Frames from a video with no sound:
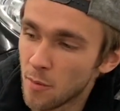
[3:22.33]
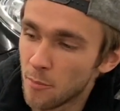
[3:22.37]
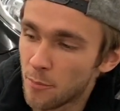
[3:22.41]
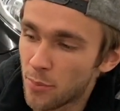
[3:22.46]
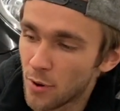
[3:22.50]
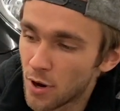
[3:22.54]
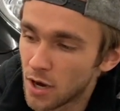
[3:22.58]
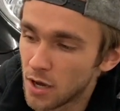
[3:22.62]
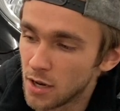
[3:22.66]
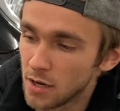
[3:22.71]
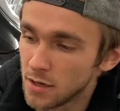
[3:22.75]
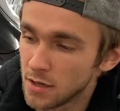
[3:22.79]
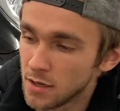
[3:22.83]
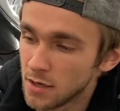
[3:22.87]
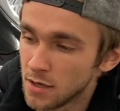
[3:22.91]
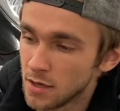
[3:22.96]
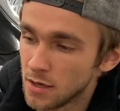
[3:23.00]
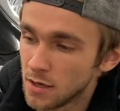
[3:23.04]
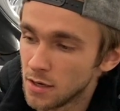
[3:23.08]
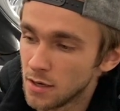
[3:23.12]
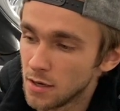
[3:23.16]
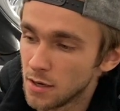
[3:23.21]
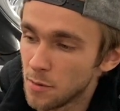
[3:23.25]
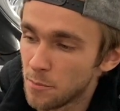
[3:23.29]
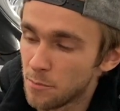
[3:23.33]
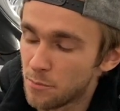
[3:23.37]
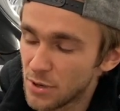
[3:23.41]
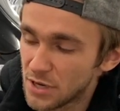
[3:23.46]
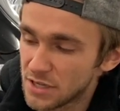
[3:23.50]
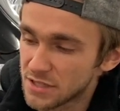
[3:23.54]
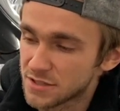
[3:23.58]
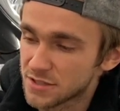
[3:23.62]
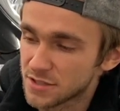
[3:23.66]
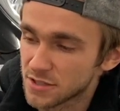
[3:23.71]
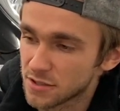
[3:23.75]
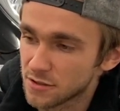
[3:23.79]
But
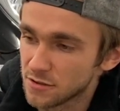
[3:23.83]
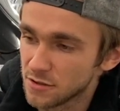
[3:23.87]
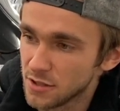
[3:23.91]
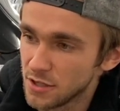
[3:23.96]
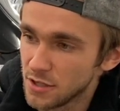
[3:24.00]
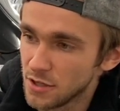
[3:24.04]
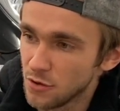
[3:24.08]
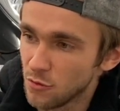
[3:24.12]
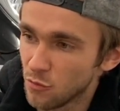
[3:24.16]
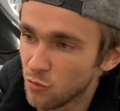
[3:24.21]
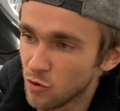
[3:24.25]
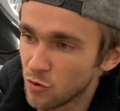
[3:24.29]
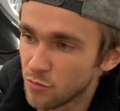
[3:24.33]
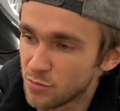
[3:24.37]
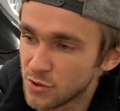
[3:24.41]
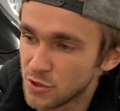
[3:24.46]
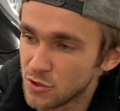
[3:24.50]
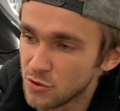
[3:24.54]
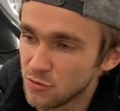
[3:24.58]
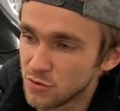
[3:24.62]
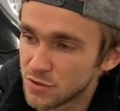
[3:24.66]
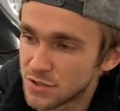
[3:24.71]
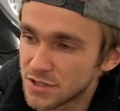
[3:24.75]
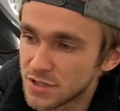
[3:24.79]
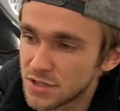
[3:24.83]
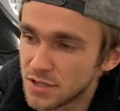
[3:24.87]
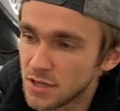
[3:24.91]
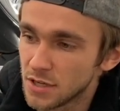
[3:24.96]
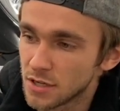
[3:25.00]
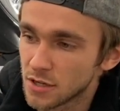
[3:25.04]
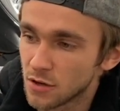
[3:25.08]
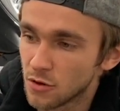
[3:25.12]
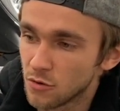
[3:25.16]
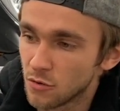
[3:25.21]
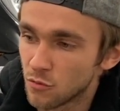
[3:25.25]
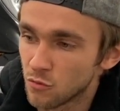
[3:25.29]
basically, we'll be
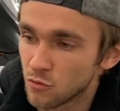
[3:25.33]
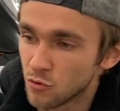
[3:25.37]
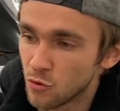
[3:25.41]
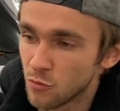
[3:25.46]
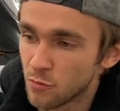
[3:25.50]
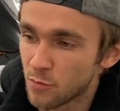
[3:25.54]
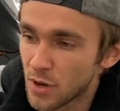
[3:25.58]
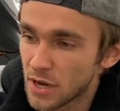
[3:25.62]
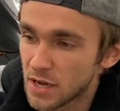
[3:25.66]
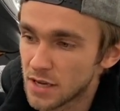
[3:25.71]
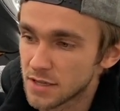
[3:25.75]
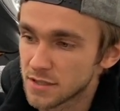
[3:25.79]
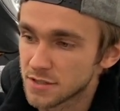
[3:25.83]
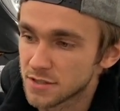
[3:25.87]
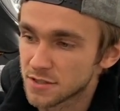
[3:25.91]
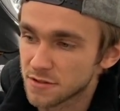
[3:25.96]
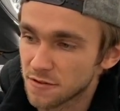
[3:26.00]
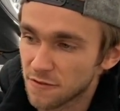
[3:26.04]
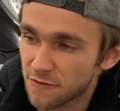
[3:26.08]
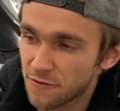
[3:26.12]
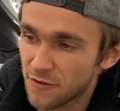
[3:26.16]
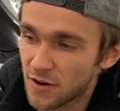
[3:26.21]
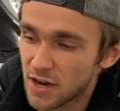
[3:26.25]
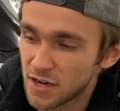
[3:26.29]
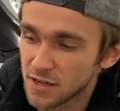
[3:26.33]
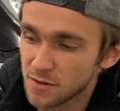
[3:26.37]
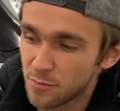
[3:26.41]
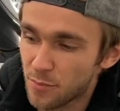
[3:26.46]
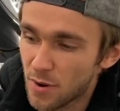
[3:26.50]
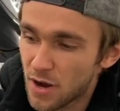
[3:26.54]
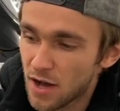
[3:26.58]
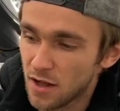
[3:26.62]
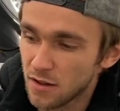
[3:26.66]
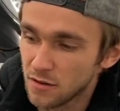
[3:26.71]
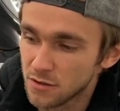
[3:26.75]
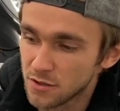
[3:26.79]
using Rupes fine
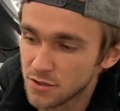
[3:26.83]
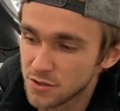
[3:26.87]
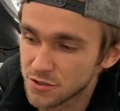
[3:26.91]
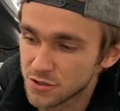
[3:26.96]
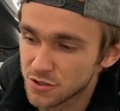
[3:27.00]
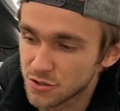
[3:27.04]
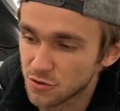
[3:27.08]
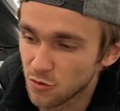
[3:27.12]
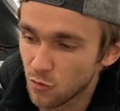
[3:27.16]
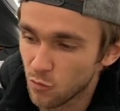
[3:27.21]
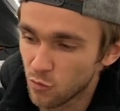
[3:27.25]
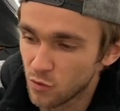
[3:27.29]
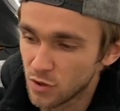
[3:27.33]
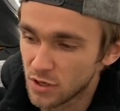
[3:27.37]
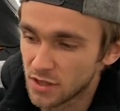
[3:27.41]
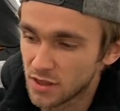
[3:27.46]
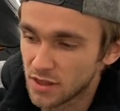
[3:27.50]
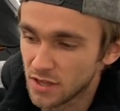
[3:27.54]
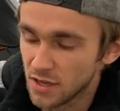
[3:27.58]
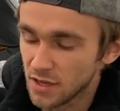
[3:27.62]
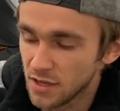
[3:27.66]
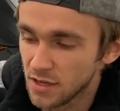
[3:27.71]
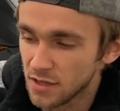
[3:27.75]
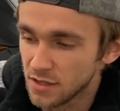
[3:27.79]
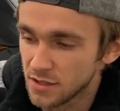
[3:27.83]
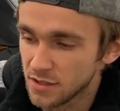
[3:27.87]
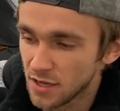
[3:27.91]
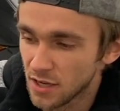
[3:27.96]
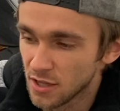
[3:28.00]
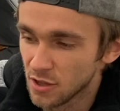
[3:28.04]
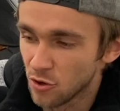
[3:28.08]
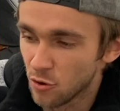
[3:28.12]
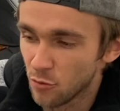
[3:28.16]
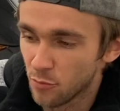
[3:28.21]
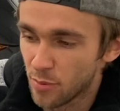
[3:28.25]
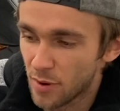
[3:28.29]
polish with a
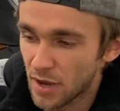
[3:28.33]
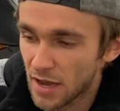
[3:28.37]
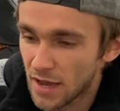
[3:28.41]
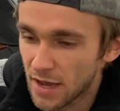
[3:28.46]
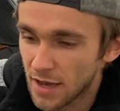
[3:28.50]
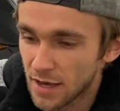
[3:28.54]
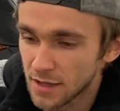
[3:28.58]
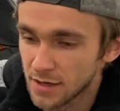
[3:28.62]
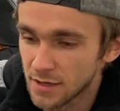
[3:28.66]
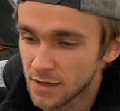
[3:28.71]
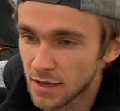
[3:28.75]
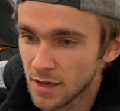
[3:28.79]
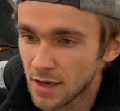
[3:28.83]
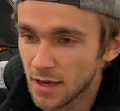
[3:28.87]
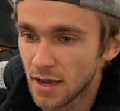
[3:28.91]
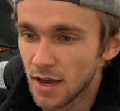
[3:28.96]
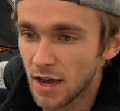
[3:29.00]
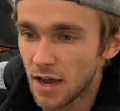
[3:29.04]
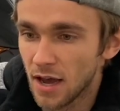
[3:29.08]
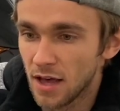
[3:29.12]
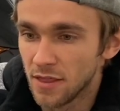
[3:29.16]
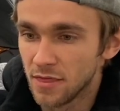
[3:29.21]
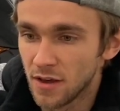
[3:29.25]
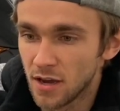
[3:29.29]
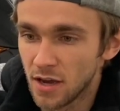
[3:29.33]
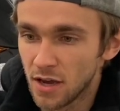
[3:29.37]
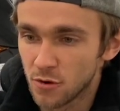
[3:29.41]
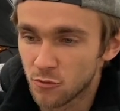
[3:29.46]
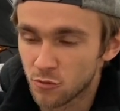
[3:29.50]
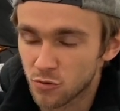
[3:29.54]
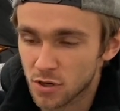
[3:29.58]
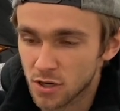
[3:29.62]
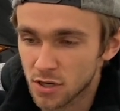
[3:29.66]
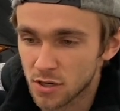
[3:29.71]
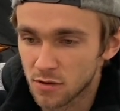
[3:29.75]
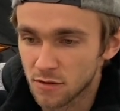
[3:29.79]
yellow pad, and
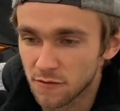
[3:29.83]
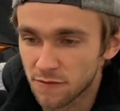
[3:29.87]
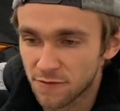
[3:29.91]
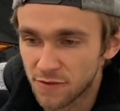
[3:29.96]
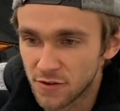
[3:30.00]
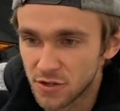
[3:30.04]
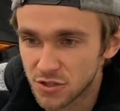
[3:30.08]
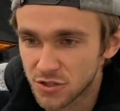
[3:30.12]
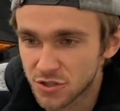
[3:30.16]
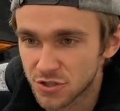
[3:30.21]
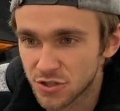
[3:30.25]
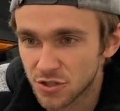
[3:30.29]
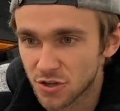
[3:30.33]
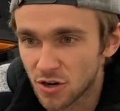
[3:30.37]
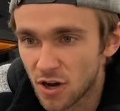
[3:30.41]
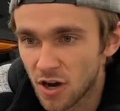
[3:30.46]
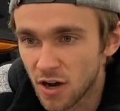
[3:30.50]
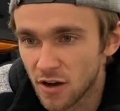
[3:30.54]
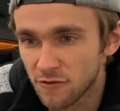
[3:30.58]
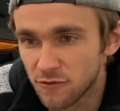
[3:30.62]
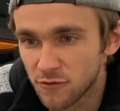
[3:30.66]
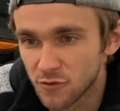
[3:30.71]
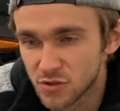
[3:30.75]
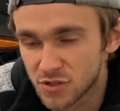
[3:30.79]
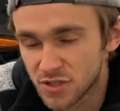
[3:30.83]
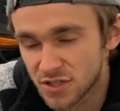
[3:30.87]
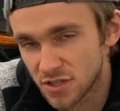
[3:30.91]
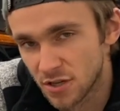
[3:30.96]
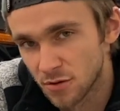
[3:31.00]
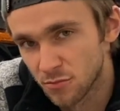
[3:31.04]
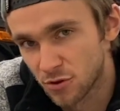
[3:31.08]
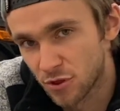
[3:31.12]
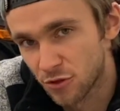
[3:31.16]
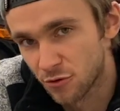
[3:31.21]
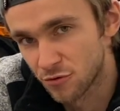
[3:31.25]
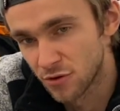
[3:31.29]
then we're gonna finish it off with
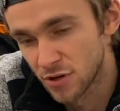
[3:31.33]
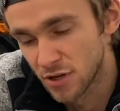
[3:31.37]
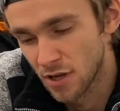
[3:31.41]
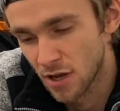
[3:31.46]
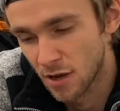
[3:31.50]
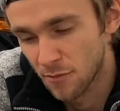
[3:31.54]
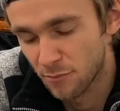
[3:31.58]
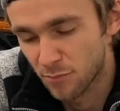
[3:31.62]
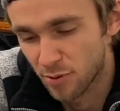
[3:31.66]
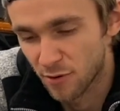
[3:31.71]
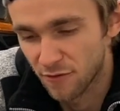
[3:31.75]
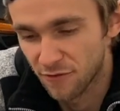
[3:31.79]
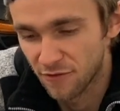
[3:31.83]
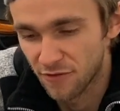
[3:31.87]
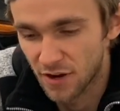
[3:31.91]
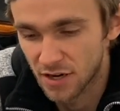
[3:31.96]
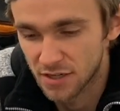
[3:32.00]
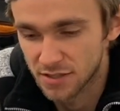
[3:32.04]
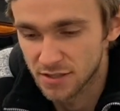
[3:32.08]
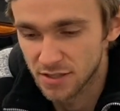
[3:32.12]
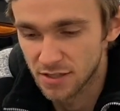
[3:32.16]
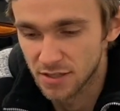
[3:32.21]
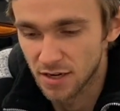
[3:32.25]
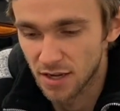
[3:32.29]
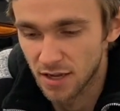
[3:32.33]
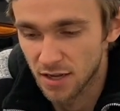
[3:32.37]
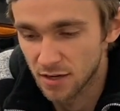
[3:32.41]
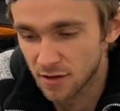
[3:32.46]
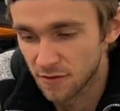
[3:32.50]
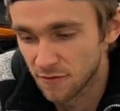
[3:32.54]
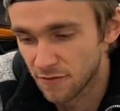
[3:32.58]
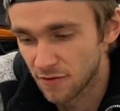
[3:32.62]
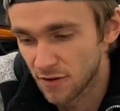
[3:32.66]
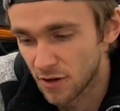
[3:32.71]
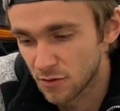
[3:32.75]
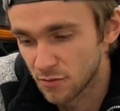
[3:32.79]
some 3M Perfected and
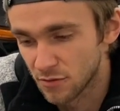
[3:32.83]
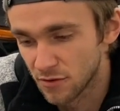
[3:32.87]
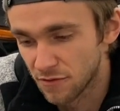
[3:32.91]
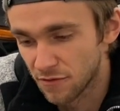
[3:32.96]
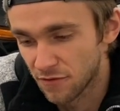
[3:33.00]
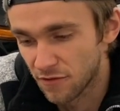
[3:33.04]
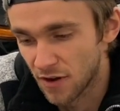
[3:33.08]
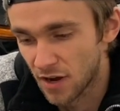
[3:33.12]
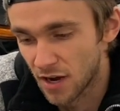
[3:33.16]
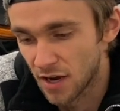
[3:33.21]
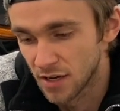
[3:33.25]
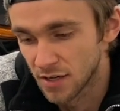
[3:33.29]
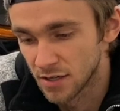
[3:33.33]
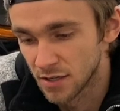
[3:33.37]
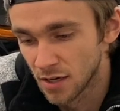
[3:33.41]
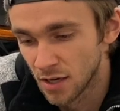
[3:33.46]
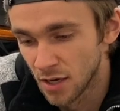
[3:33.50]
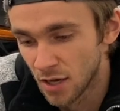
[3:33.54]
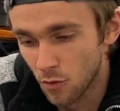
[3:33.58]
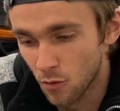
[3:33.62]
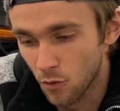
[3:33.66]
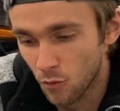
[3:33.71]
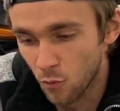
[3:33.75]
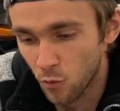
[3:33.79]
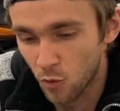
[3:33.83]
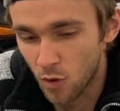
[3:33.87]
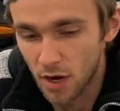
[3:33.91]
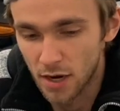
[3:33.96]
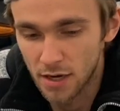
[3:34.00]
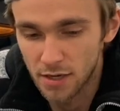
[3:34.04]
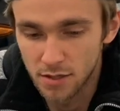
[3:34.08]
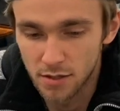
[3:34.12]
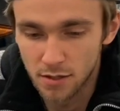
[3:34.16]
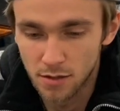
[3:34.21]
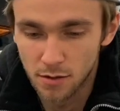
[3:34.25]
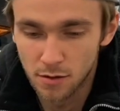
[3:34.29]
a very fine
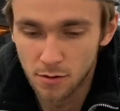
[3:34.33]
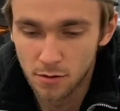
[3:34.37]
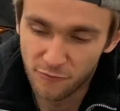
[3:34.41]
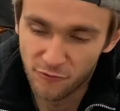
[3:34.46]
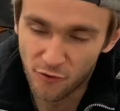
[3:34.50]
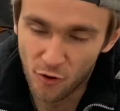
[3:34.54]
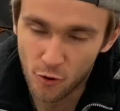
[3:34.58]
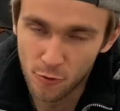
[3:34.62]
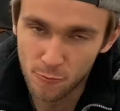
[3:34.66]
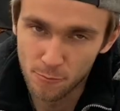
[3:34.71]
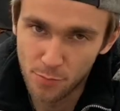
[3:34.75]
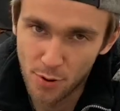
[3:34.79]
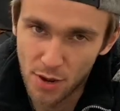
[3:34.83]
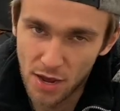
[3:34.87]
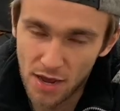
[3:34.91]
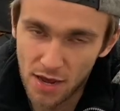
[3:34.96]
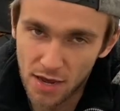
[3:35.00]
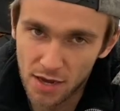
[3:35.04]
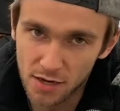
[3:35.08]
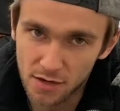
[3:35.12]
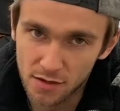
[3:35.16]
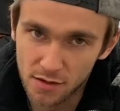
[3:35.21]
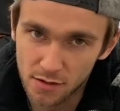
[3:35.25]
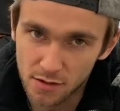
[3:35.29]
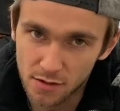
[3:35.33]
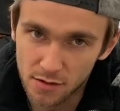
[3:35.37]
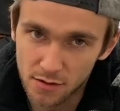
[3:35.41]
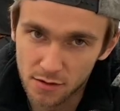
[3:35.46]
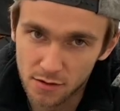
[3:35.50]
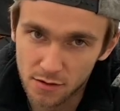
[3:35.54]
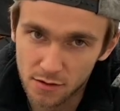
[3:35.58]
white foam pad